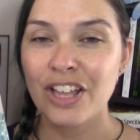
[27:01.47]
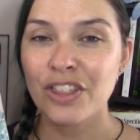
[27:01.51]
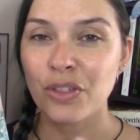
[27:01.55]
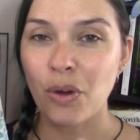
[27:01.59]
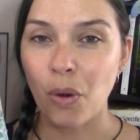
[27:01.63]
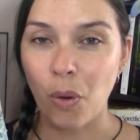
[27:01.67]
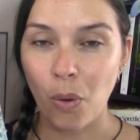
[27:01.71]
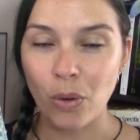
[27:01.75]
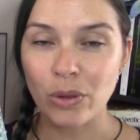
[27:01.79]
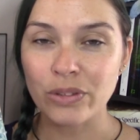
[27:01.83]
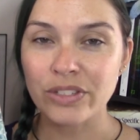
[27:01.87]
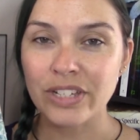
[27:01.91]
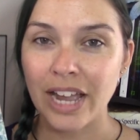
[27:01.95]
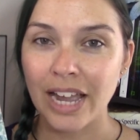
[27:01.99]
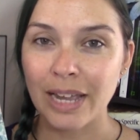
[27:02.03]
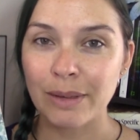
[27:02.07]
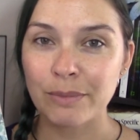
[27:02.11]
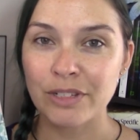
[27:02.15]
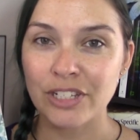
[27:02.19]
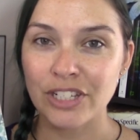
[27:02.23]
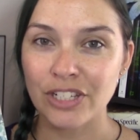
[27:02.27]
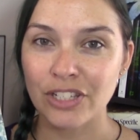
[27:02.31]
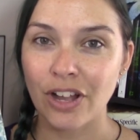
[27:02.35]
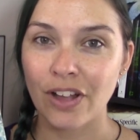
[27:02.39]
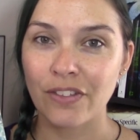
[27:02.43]
the whole time
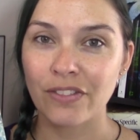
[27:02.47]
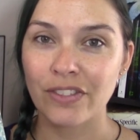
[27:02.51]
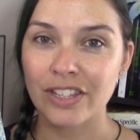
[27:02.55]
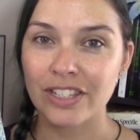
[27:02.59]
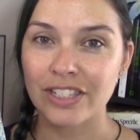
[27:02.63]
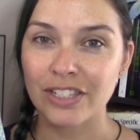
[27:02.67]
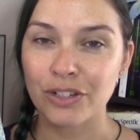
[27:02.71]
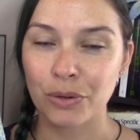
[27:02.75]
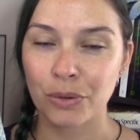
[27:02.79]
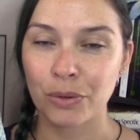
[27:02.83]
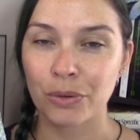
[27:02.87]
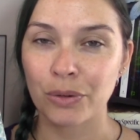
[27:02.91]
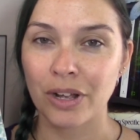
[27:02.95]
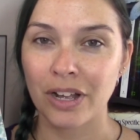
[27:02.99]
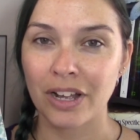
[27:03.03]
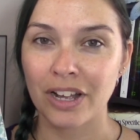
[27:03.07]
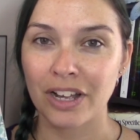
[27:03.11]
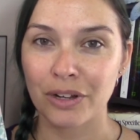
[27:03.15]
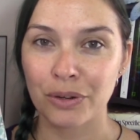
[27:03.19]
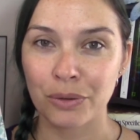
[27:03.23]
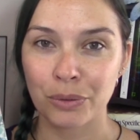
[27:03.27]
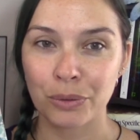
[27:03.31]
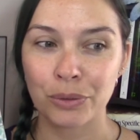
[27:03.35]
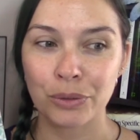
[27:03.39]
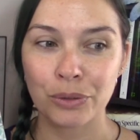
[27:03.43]
she's on this uh,
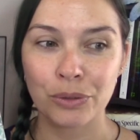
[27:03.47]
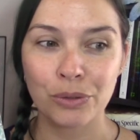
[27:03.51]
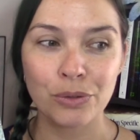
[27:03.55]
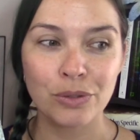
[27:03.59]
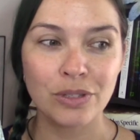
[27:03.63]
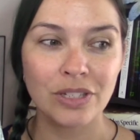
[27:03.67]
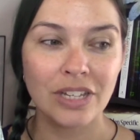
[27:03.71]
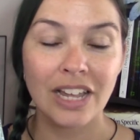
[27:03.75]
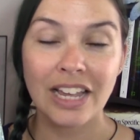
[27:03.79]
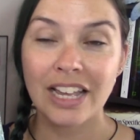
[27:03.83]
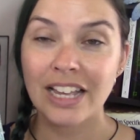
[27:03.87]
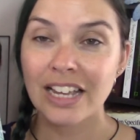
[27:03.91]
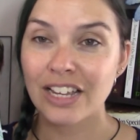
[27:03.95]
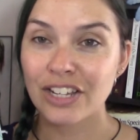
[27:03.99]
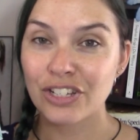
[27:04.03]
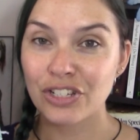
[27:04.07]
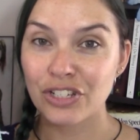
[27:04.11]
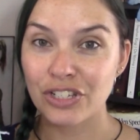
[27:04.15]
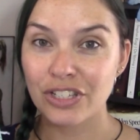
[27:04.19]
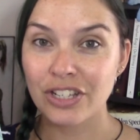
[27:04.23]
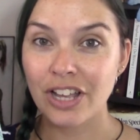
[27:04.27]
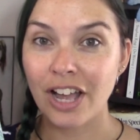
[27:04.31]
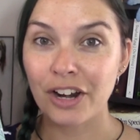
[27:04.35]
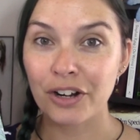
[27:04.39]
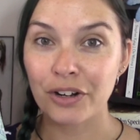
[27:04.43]
cruise because
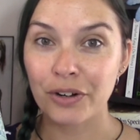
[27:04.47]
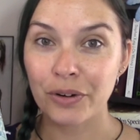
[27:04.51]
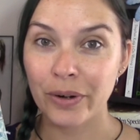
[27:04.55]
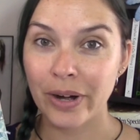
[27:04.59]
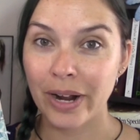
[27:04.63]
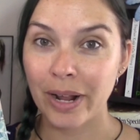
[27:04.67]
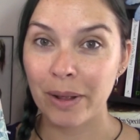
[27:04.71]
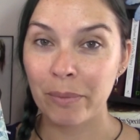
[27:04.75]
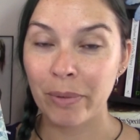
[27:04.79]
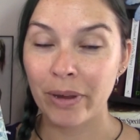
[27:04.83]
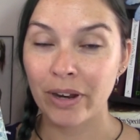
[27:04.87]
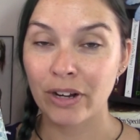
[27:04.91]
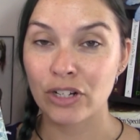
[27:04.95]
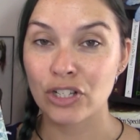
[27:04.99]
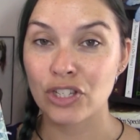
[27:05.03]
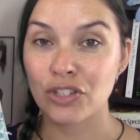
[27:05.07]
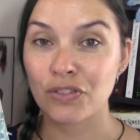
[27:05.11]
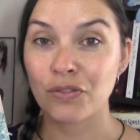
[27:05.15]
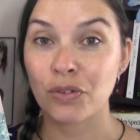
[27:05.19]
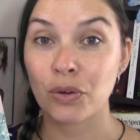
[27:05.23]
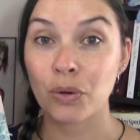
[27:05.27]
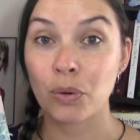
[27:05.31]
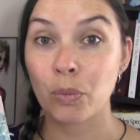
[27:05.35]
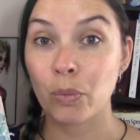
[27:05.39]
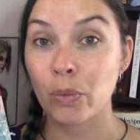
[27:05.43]
she's got her grandparents
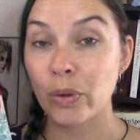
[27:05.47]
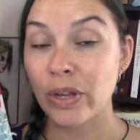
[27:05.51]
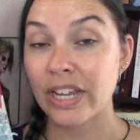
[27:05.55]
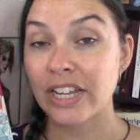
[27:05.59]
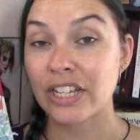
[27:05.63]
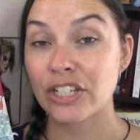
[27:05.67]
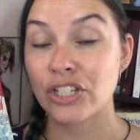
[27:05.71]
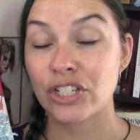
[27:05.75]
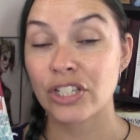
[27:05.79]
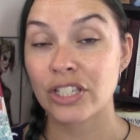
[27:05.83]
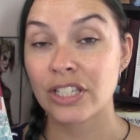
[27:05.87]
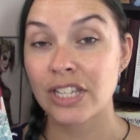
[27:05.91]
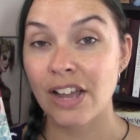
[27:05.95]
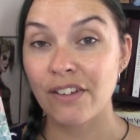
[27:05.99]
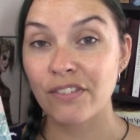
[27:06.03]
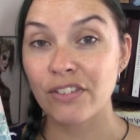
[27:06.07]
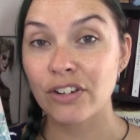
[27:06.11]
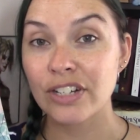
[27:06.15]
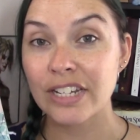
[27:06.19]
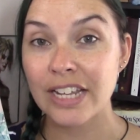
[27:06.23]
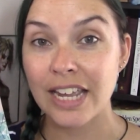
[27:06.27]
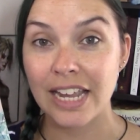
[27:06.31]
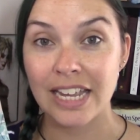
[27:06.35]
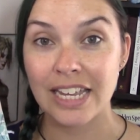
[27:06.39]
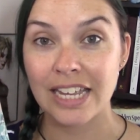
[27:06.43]
for a week she's never
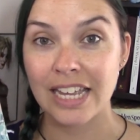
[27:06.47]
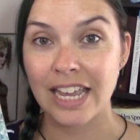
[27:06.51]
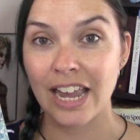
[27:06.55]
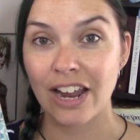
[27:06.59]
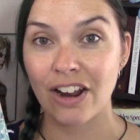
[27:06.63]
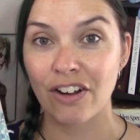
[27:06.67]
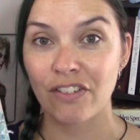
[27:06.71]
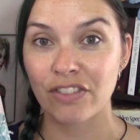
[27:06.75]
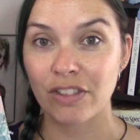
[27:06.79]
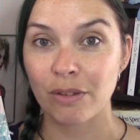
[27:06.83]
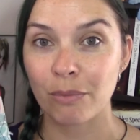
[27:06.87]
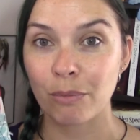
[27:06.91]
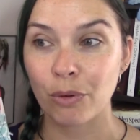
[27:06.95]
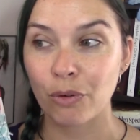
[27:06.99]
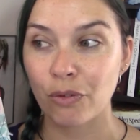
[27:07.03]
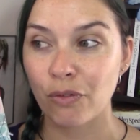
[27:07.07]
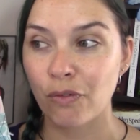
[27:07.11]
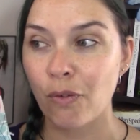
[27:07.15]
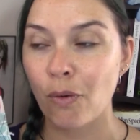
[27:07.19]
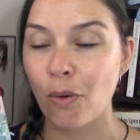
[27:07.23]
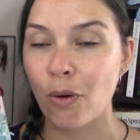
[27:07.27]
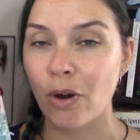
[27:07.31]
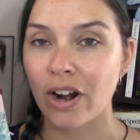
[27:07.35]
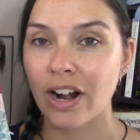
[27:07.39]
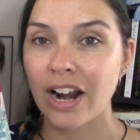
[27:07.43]
taken care of them
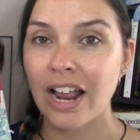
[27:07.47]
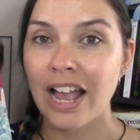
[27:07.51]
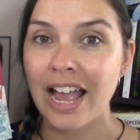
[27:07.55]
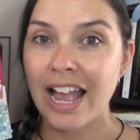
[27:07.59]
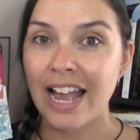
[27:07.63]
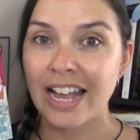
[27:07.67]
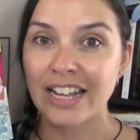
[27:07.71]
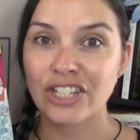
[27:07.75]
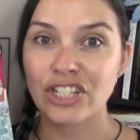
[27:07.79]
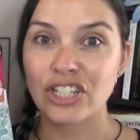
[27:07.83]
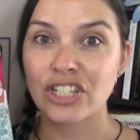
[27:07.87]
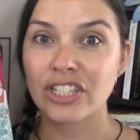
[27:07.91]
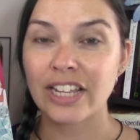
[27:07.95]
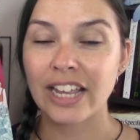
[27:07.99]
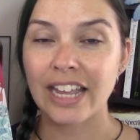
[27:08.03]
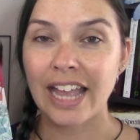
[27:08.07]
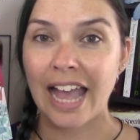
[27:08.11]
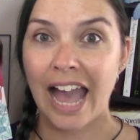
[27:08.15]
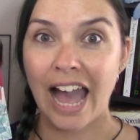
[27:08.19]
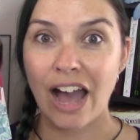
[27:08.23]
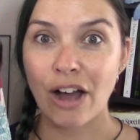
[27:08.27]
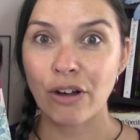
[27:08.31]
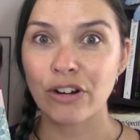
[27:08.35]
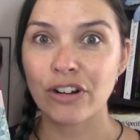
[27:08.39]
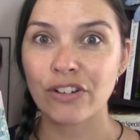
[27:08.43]
before and she's like
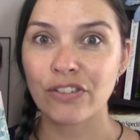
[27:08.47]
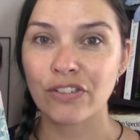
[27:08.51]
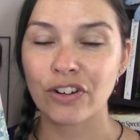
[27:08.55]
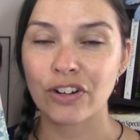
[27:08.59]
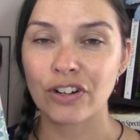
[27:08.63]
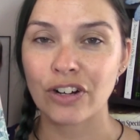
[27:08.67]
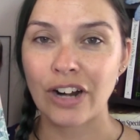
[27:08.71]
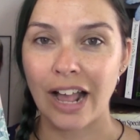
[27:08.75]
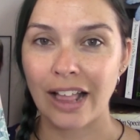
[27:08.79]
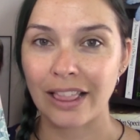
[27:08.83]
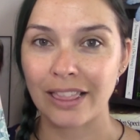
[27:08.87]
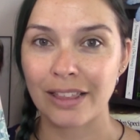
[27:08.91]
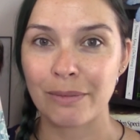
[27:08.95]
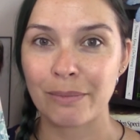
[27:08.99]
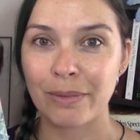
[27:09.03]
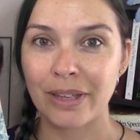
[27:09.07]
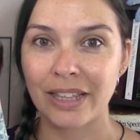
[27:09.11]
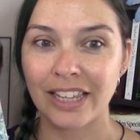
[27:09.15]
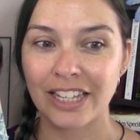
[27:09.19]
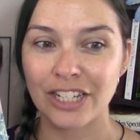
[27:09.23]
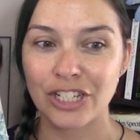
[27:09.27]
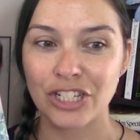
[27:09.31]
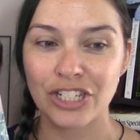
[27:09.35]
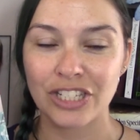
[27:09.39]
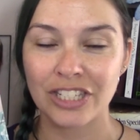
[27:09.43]
out of her element
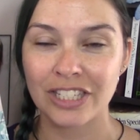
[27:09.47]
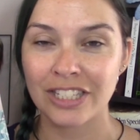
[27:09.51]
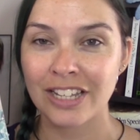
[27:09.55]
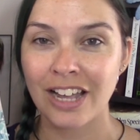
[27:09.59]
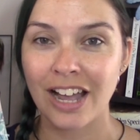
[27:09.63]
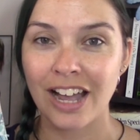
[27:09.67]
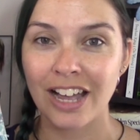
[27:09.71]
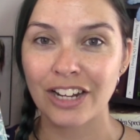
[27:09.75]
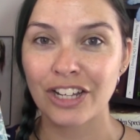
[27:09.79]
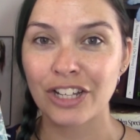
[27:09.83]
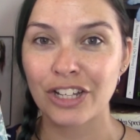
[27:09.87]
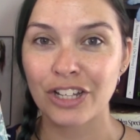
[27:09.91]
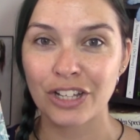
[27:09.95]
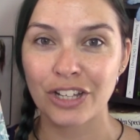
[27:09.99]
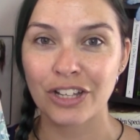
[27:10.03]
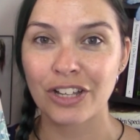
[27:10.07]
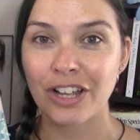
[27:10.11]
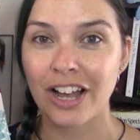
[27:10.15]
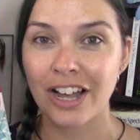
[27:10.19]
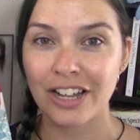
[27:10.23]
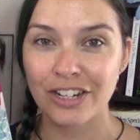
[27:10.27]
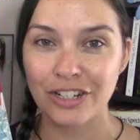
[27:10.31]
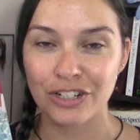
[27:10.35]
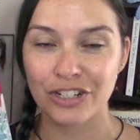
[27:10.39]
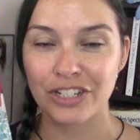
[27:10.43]
like she's not
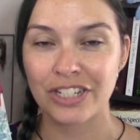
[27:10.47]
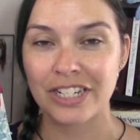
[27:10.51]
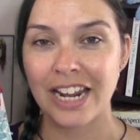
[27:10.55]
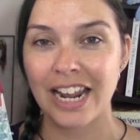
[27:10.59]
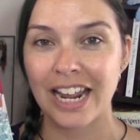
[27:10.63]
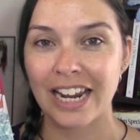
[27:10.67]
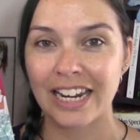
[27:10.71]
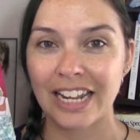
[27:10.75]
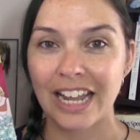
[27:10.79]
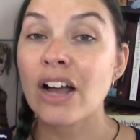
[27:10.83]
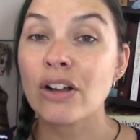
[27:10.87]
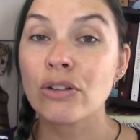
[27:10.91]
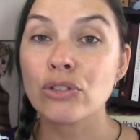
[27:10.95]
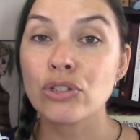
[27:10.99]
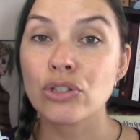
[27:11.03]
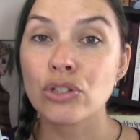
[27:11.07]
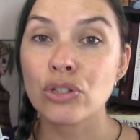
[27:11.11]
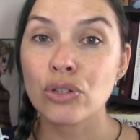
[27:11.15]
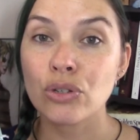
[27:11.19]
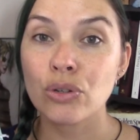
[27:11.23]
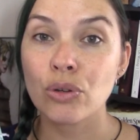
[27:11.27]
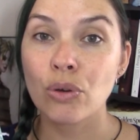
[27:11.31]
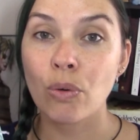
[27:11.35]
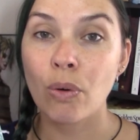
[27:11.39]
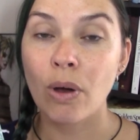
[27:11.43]
understanding how
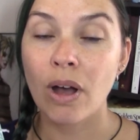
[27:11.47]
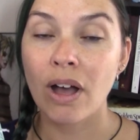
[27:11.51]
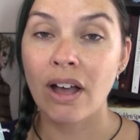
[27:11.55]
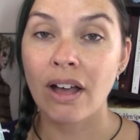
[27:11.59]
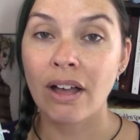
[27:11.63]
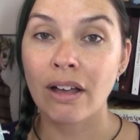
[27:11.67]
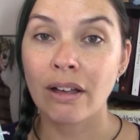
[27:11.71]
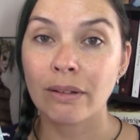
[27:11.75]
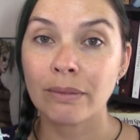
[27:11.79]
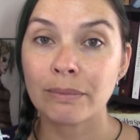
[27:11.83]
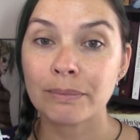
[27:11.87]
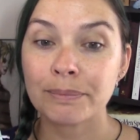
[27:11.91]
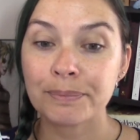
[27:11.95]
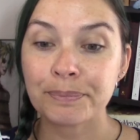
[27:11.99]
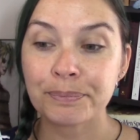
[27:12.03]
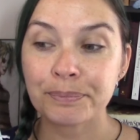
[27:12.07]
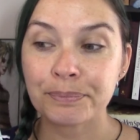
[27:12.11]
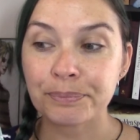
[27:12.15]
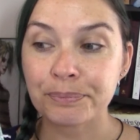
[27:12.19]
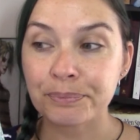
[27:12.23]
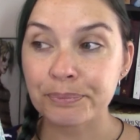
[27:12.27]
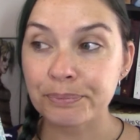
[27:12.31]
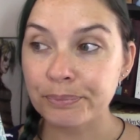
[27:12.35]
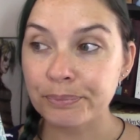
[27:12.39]
to um,